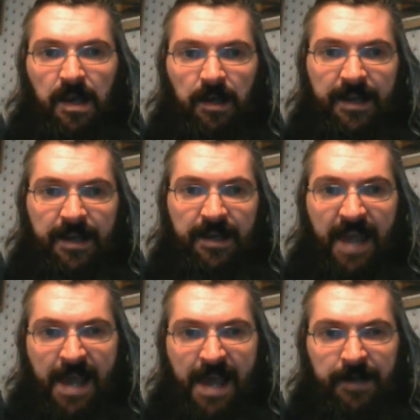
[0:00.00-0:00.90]
Like in
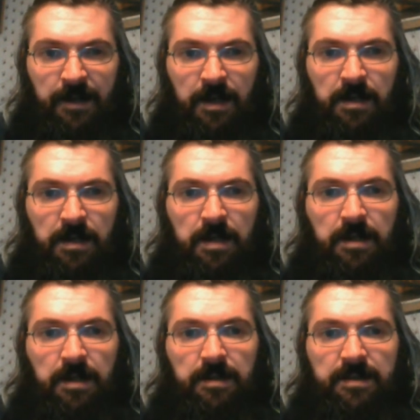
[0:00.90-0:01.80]
Canada,
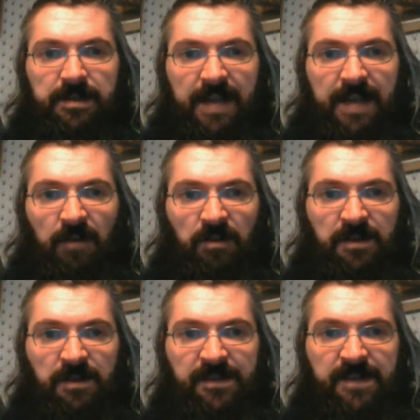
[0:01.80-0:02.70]
TELUS